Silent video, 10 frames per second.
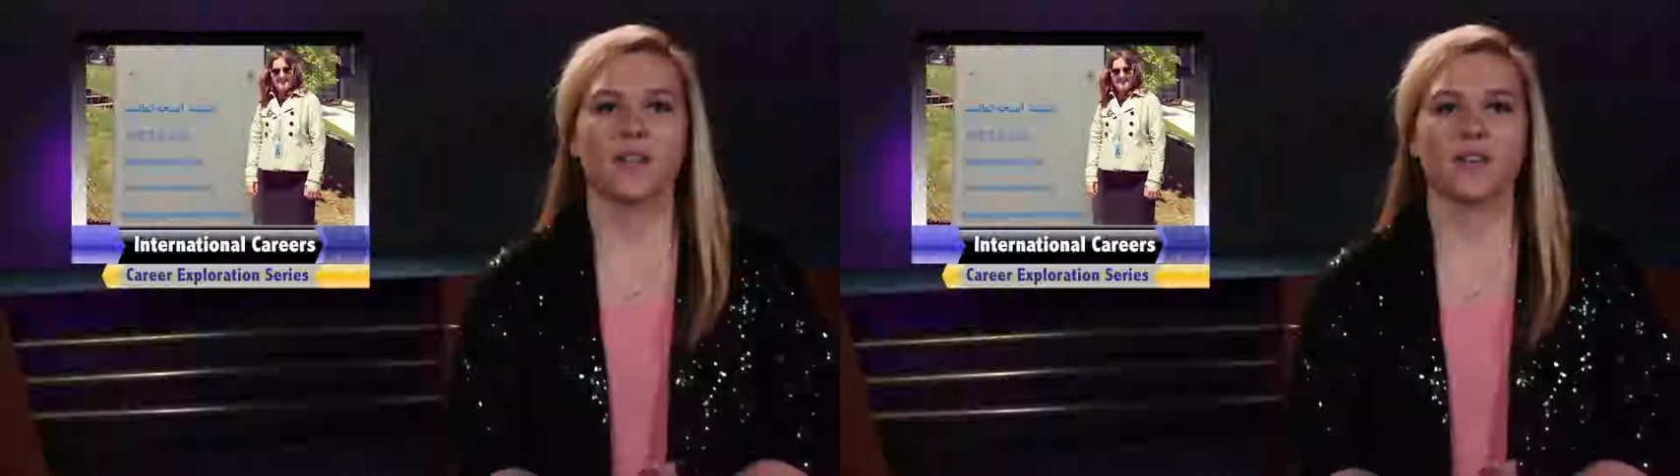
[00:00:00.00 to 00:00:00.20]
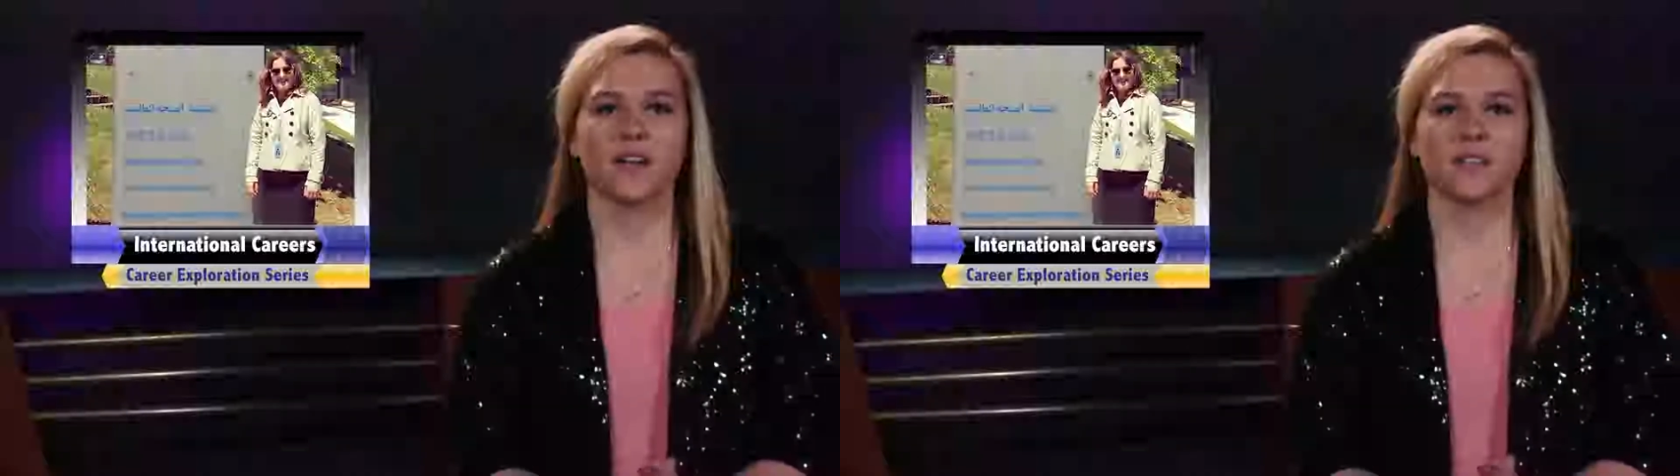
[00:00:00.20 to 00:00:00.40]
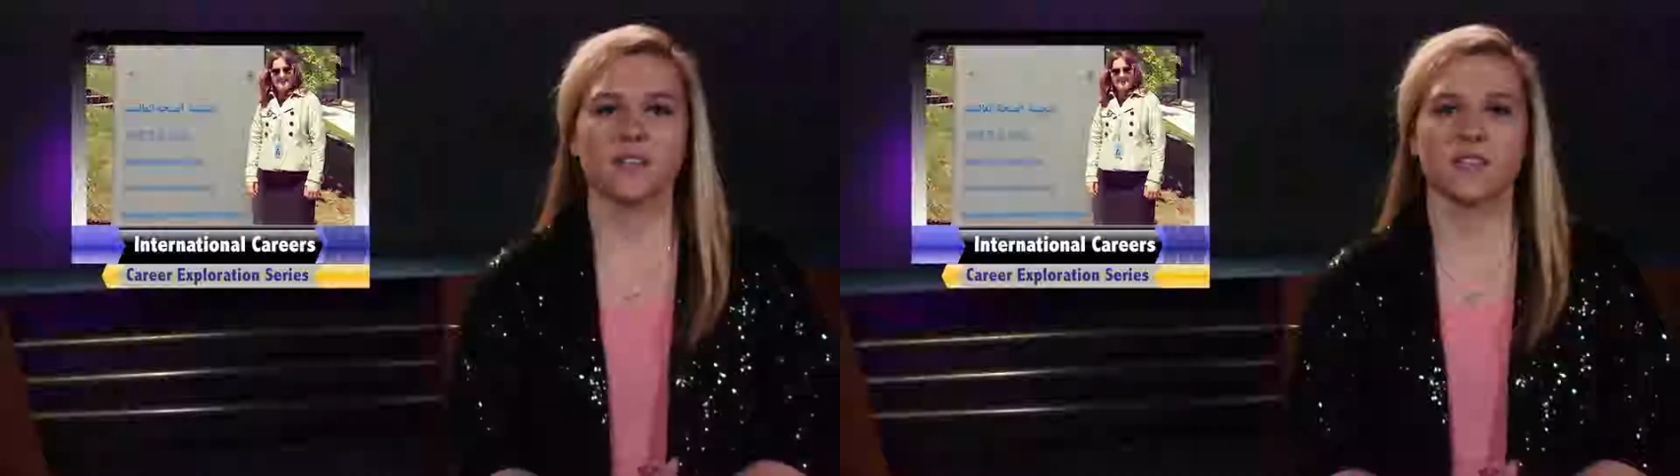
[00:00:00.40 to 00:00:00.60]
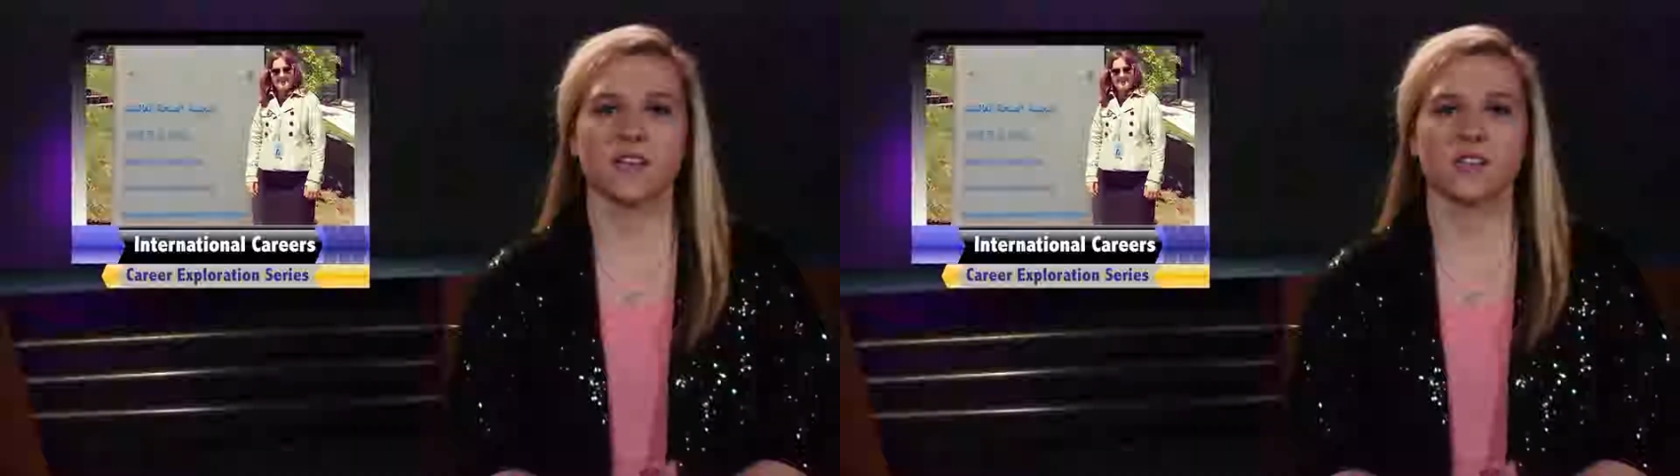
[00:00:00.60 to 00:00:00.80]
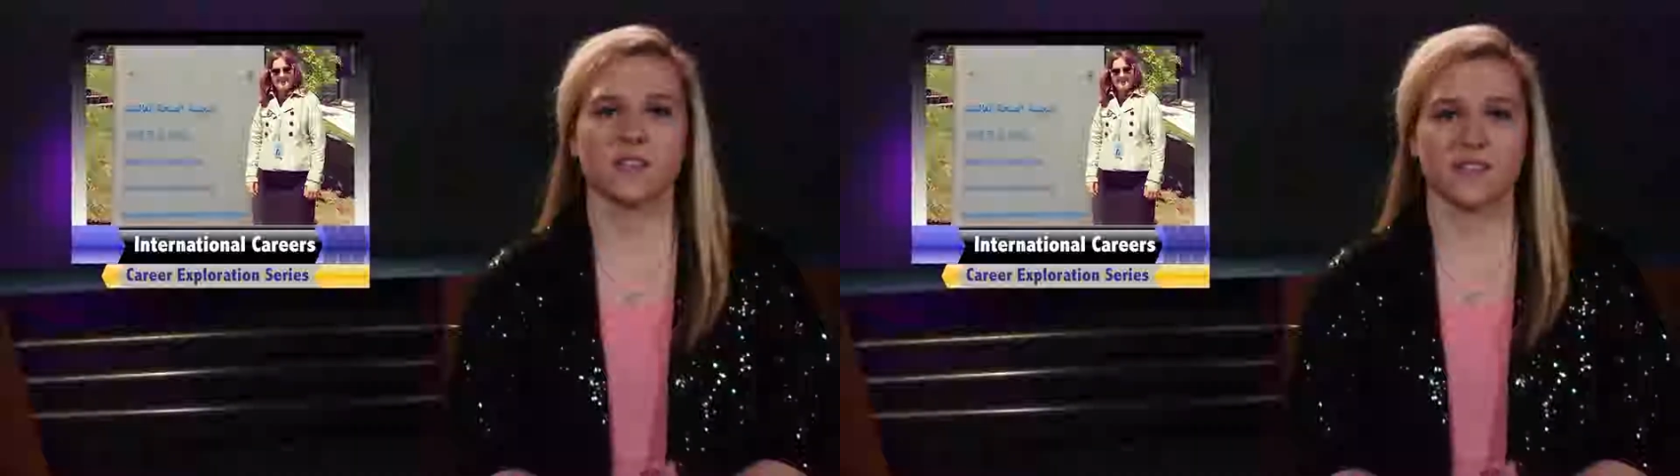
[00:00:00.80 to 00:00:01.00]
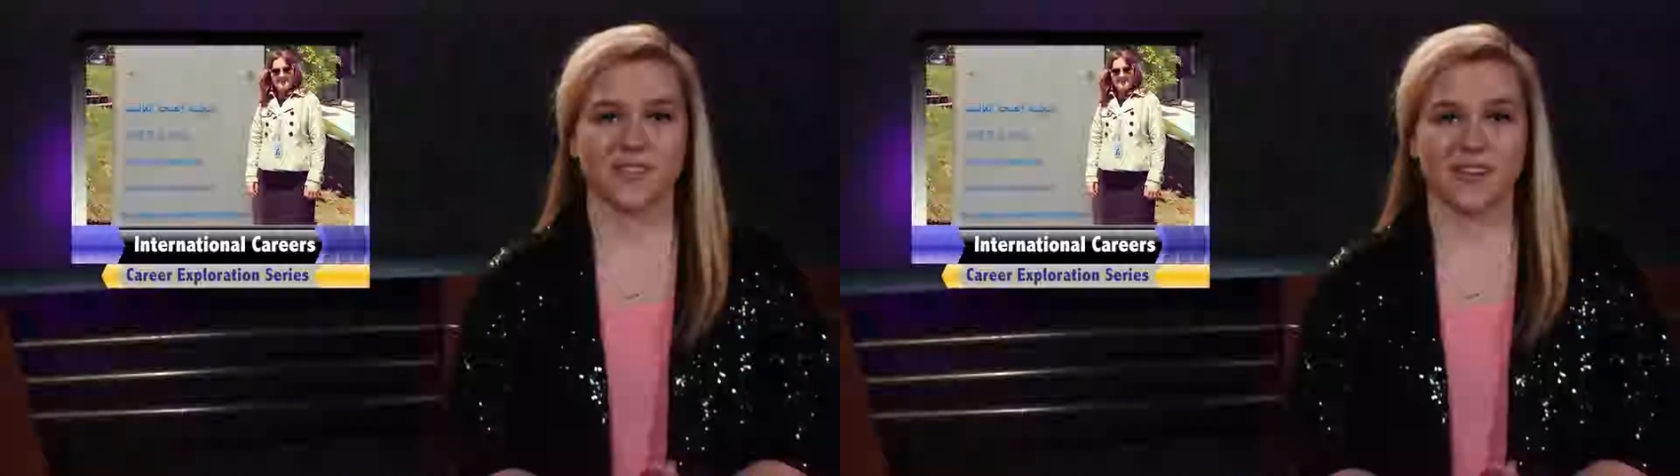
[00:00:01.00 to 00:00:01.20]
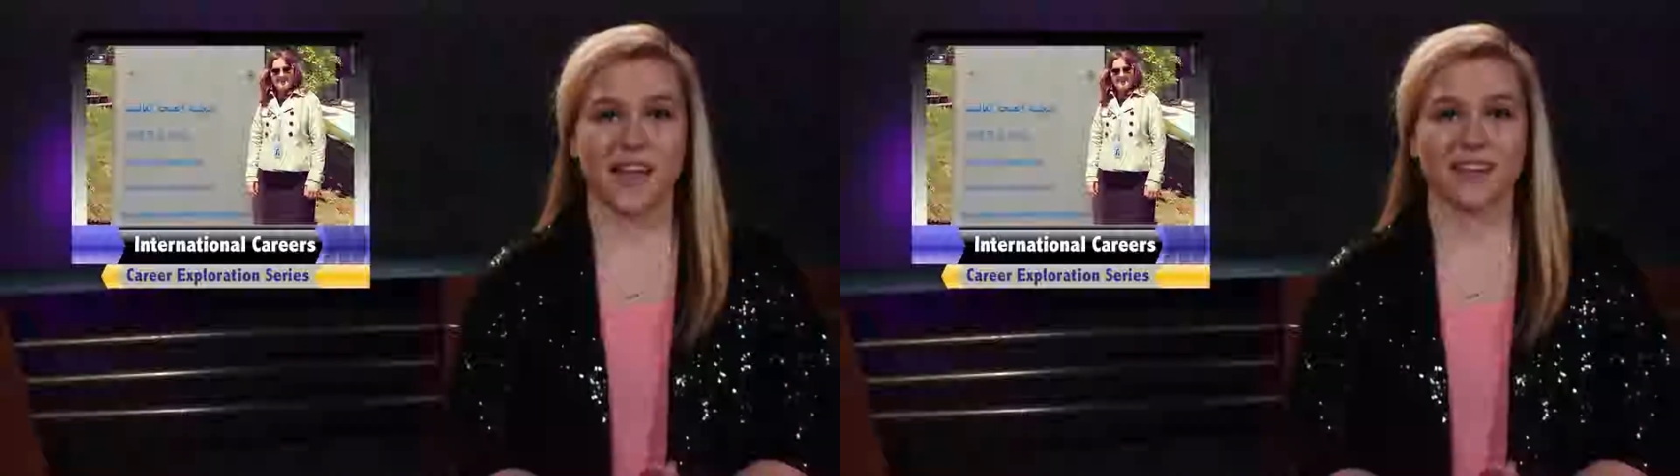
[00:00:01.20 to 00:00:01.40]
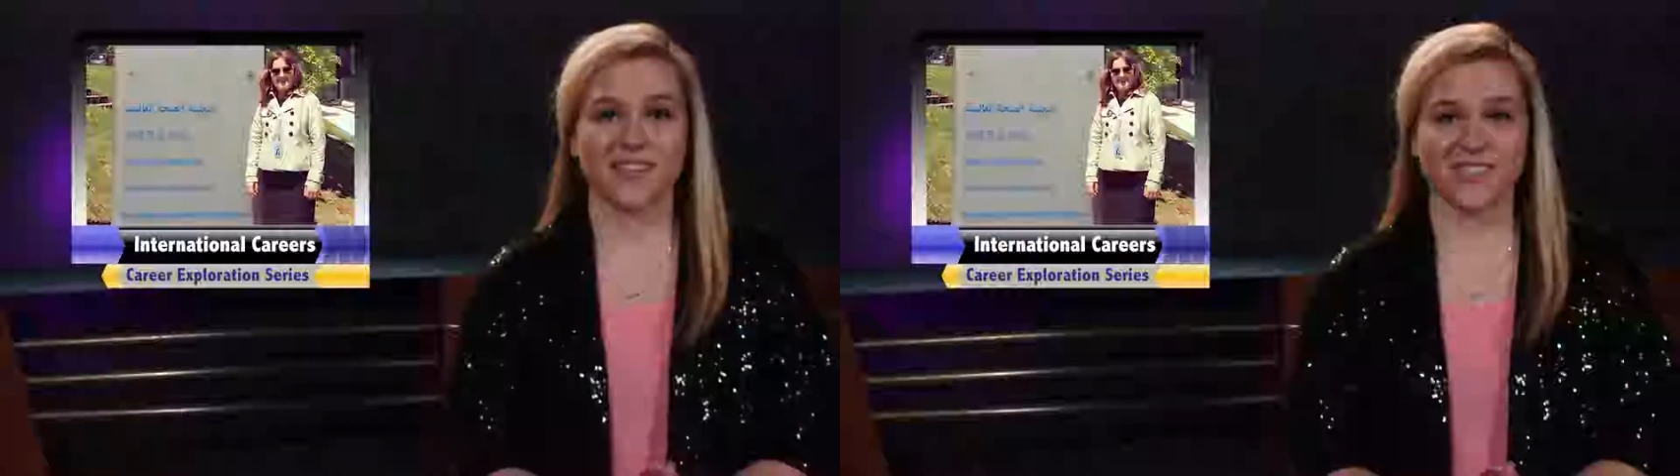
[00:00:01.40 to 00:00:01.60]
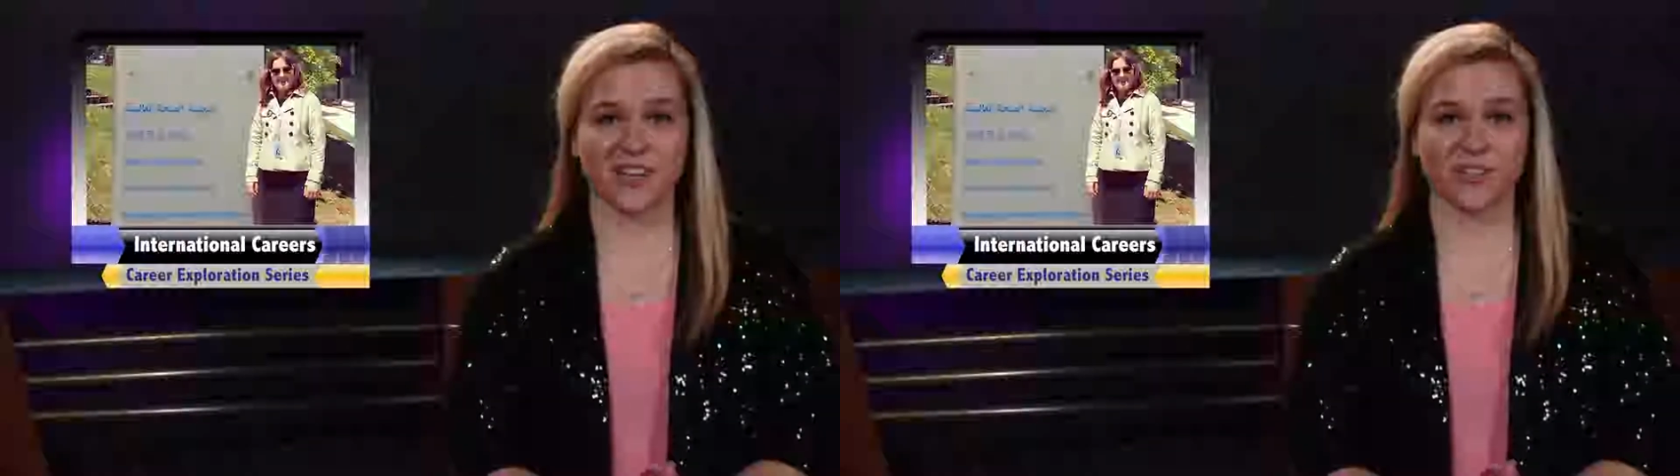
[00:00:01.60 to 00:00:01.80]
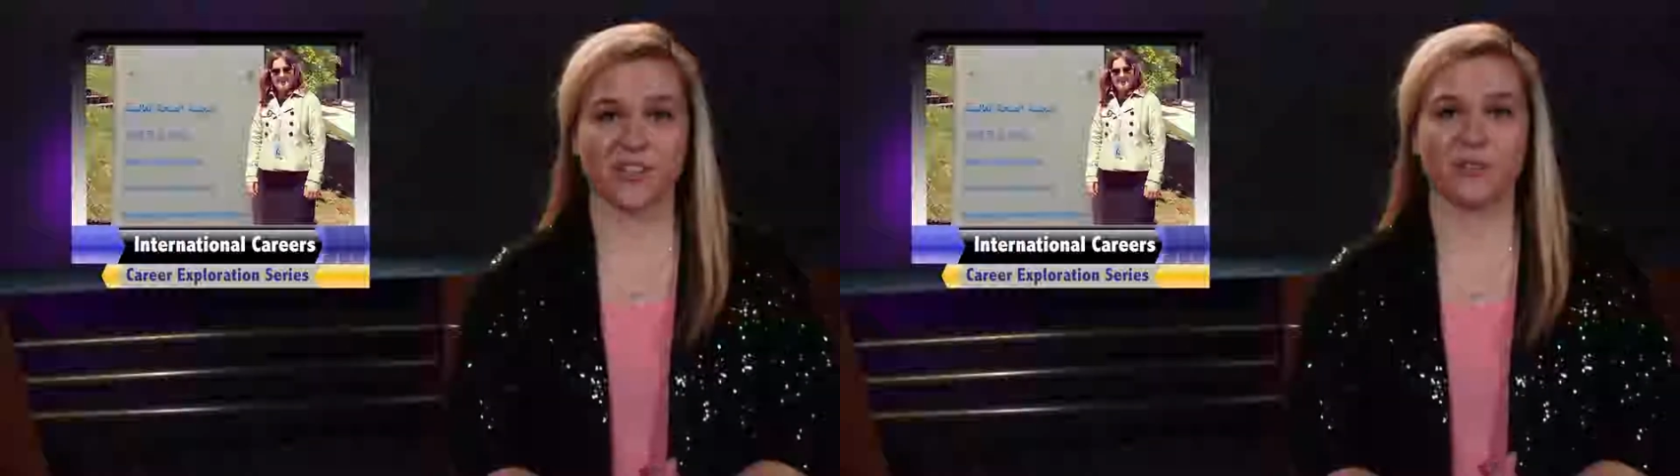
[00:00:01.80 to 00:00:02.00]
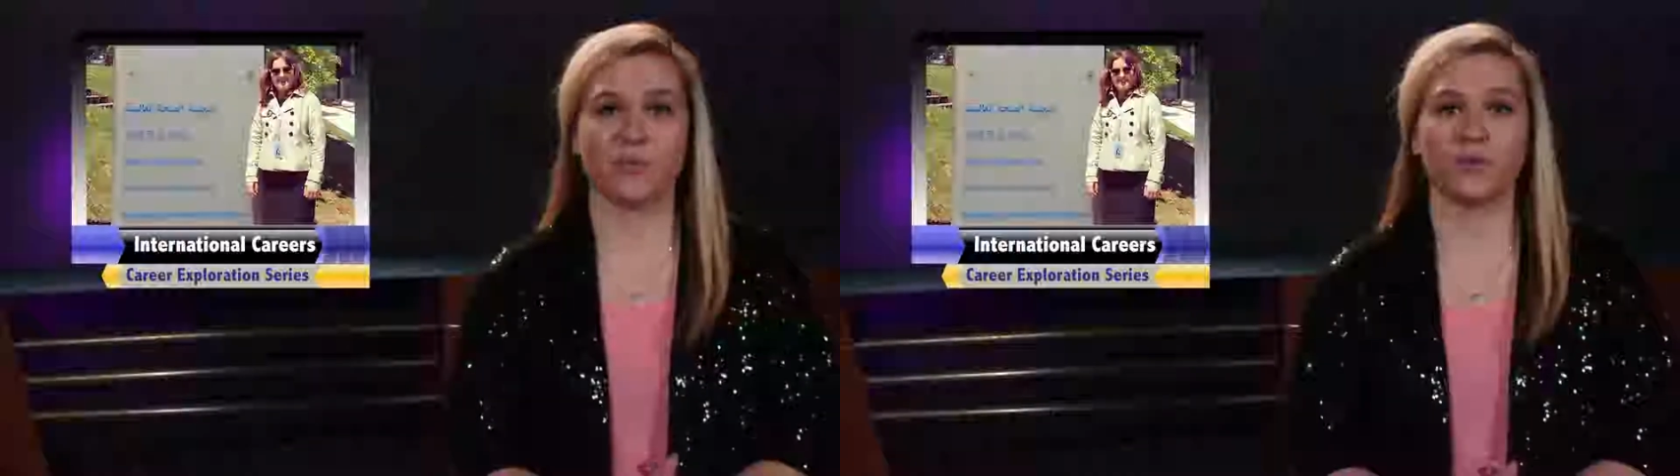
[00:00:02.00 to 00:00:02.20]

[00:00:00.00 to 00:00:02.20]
The next discussion